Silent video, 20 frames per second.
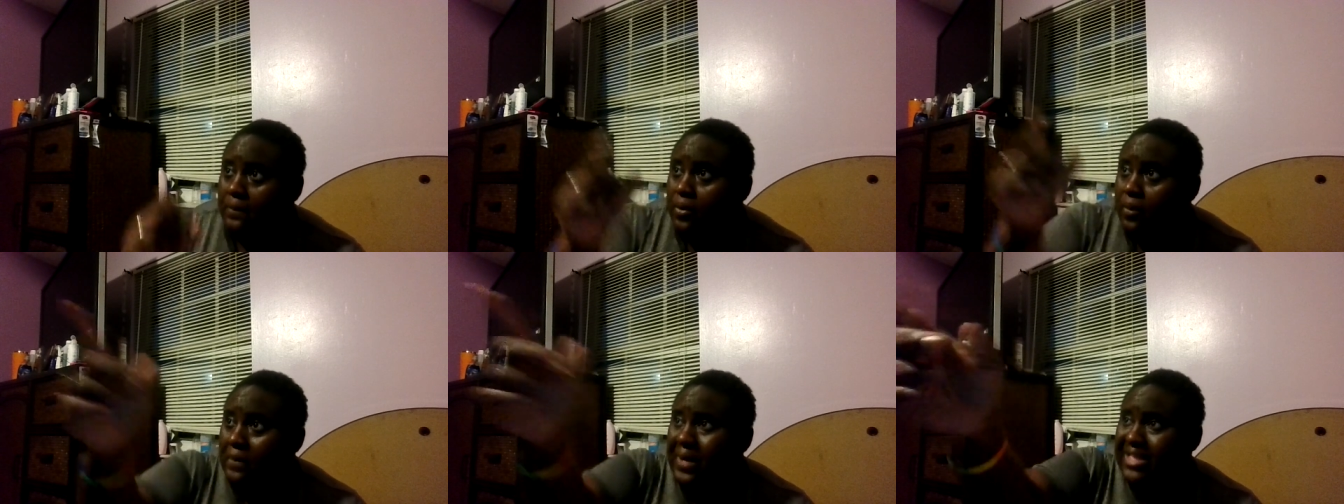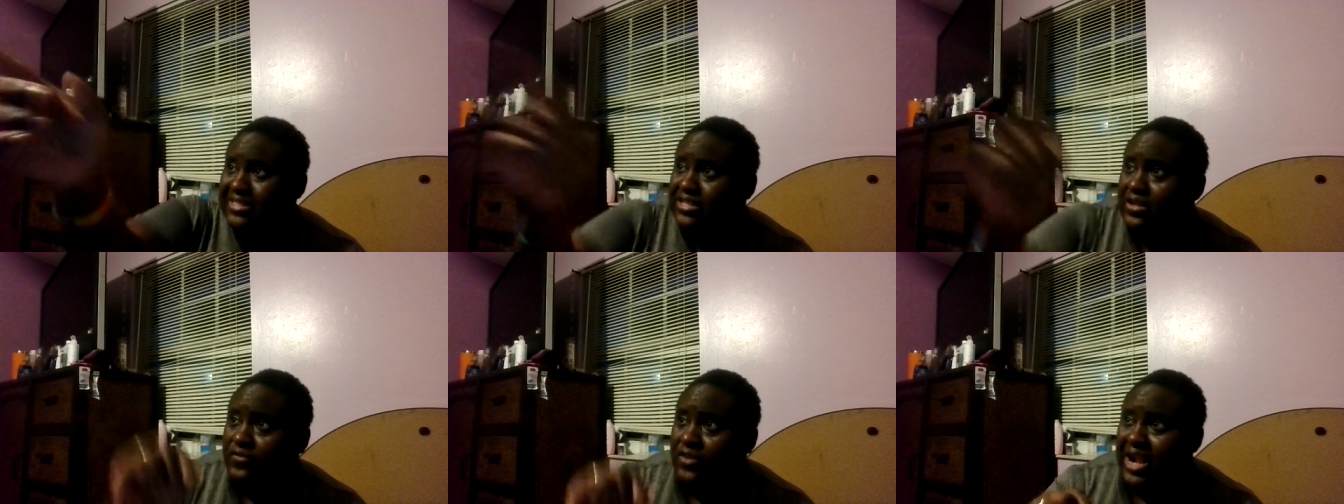put my
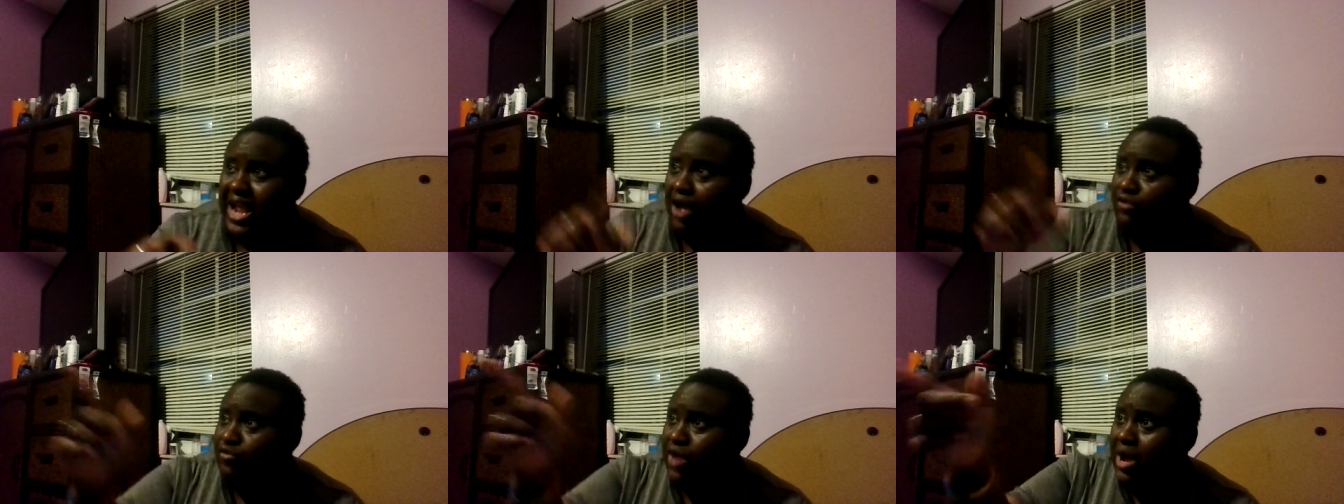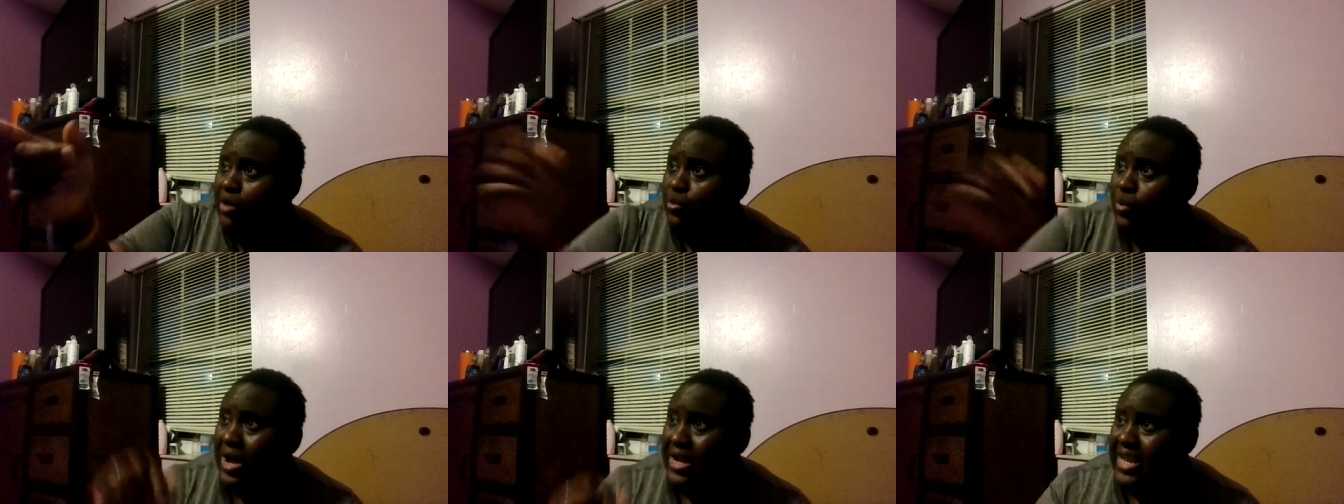stuff out
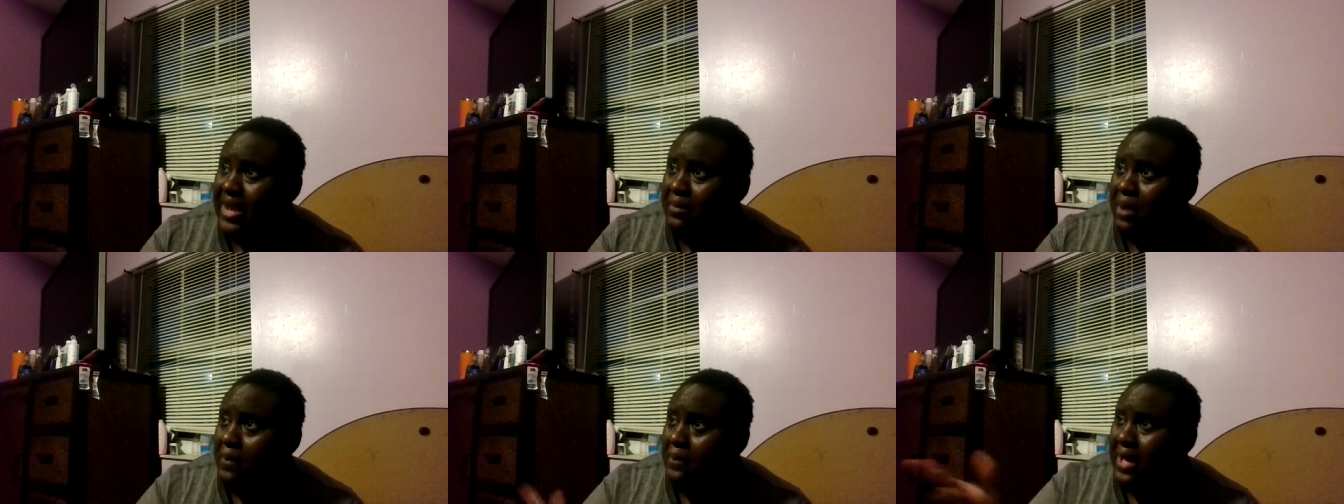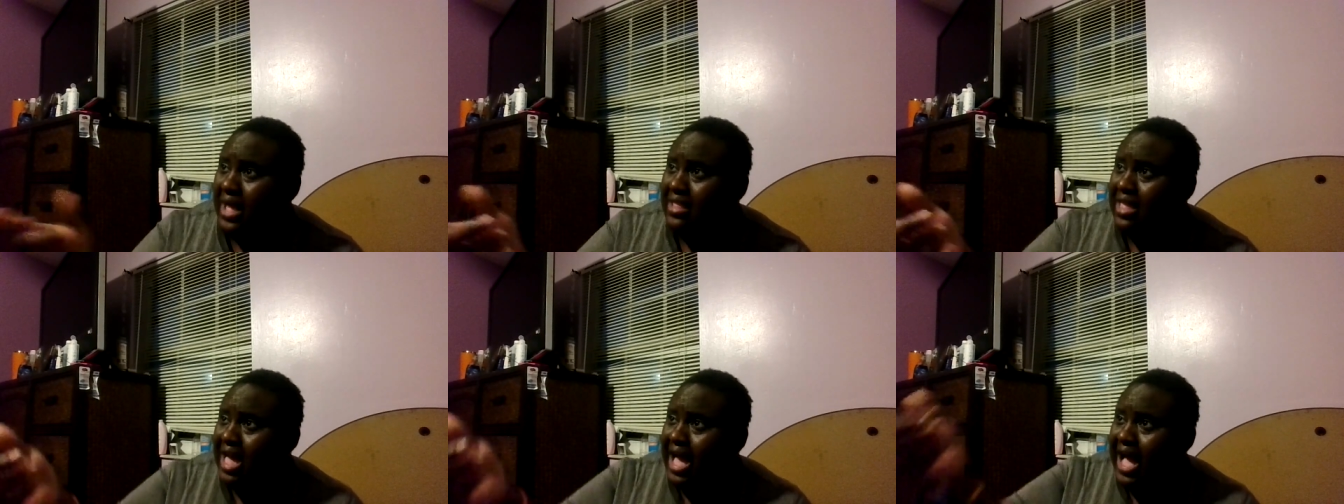right. with them
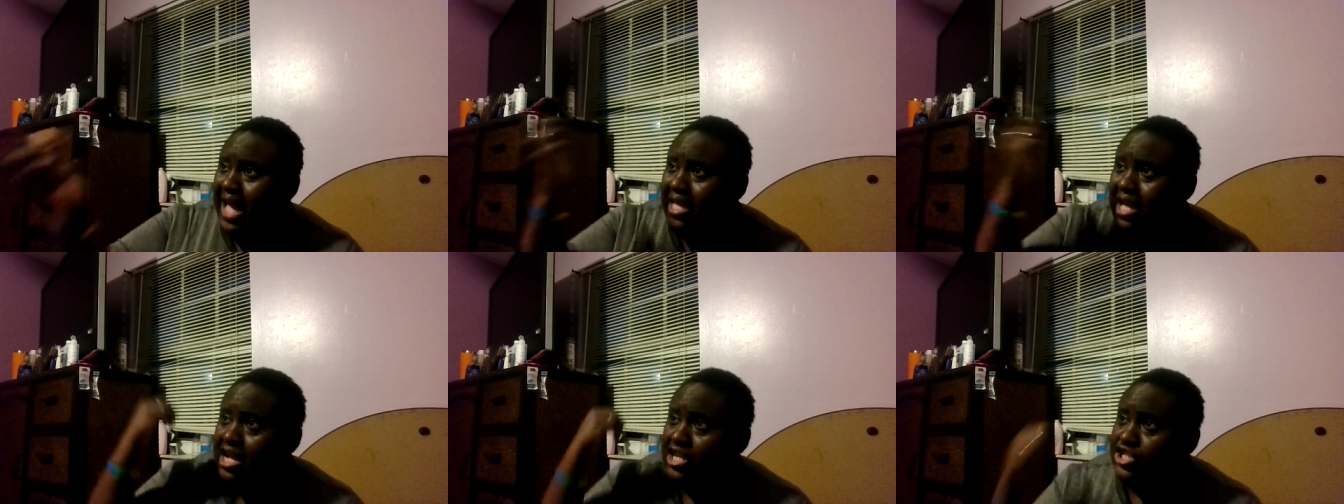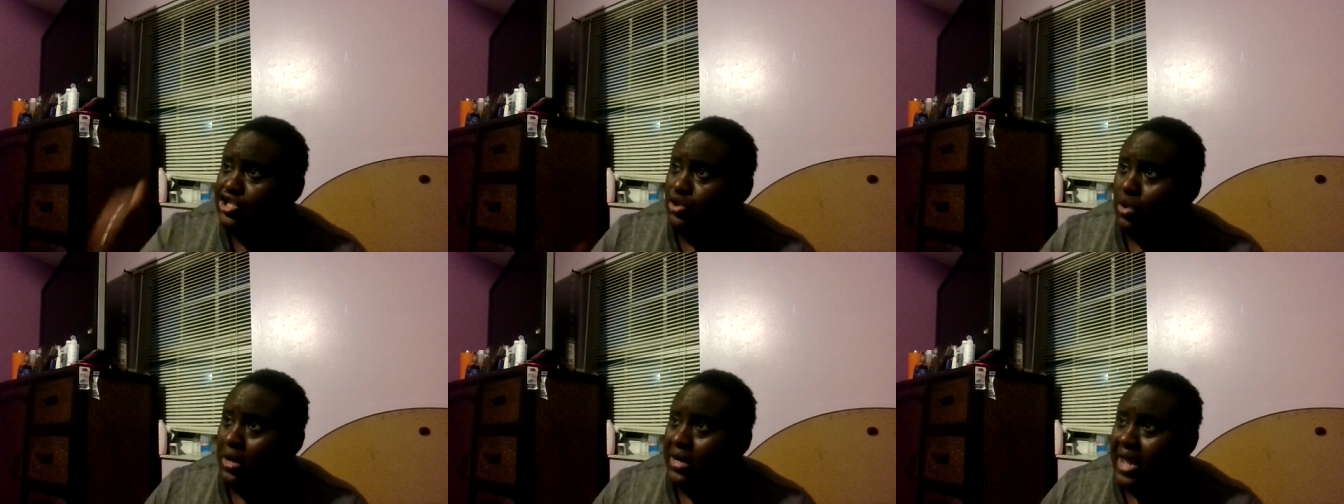about, and you
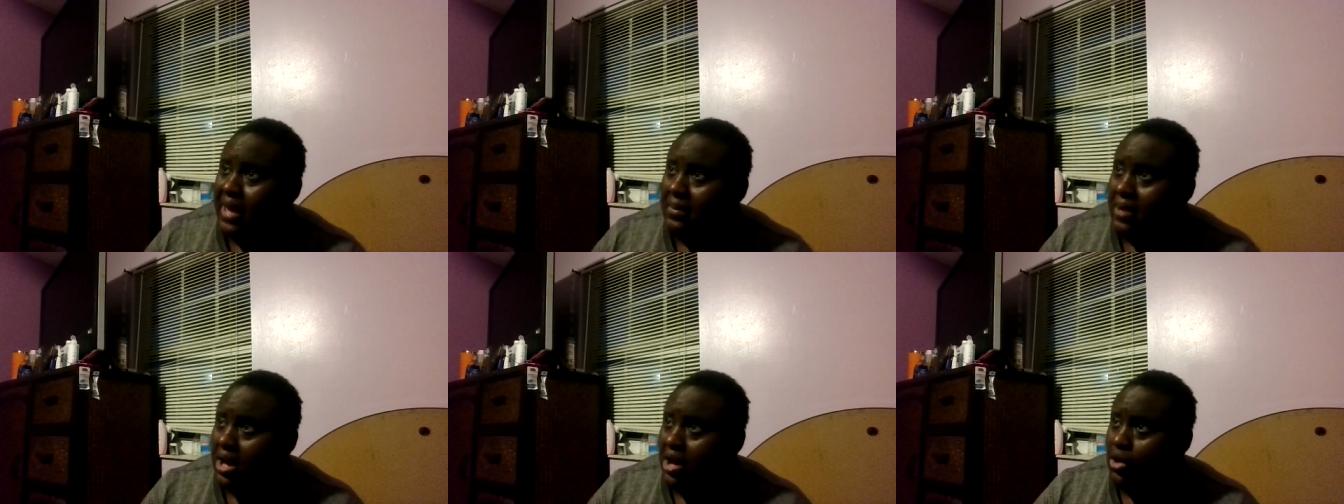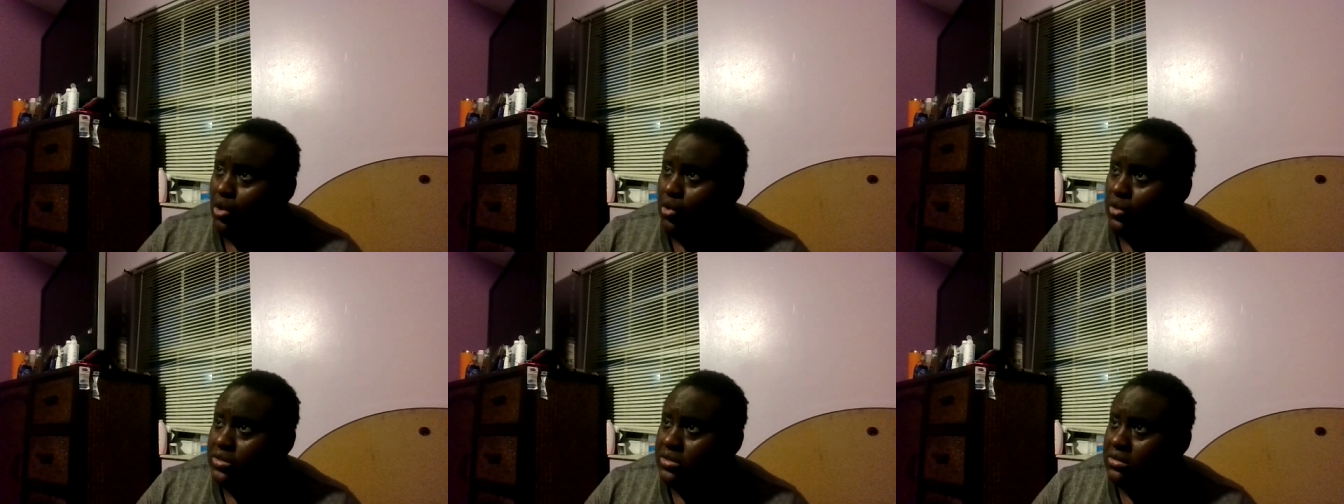show them
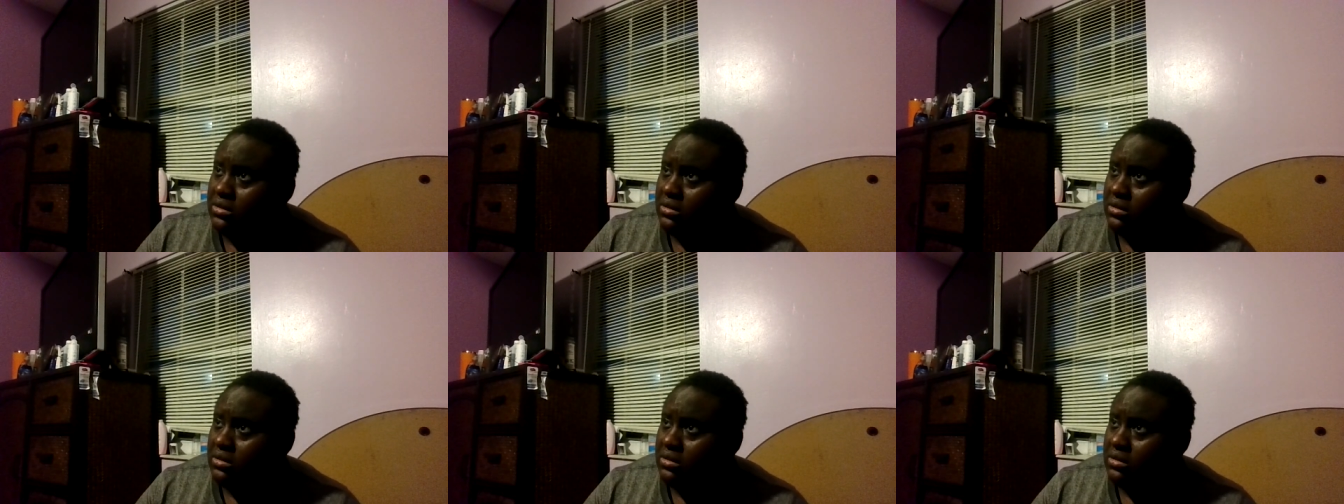out.